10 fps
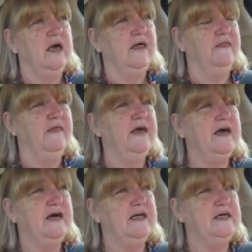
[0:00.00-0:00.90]
And
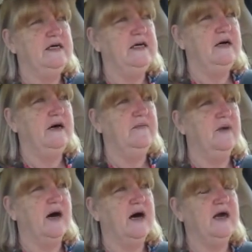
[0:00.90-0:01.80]
then
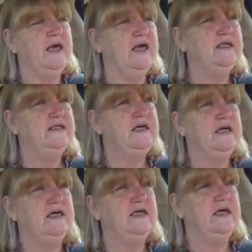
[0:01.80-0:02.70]
my
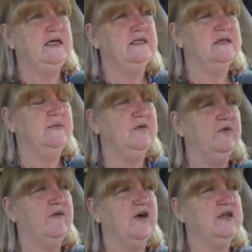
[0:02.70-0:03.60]
intent is,
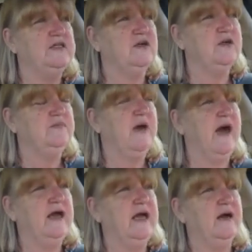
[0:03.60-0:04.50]
we've already started
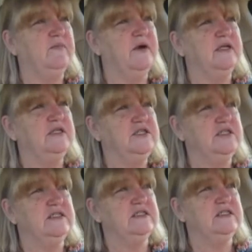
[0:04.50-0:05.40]
packing up my
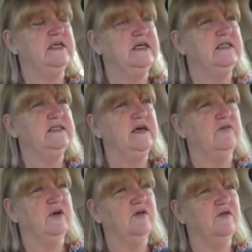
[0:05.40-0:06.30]
dishes and things
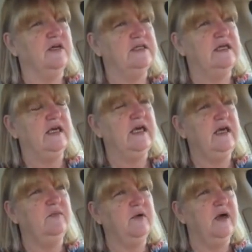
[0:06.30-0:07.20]
that we're going to
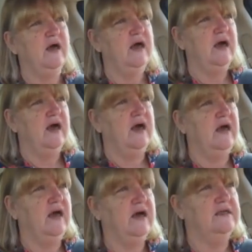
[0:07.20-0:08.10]
keep,
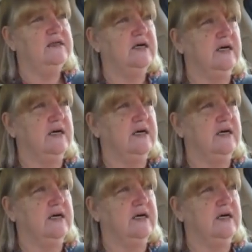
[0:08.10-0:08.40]
and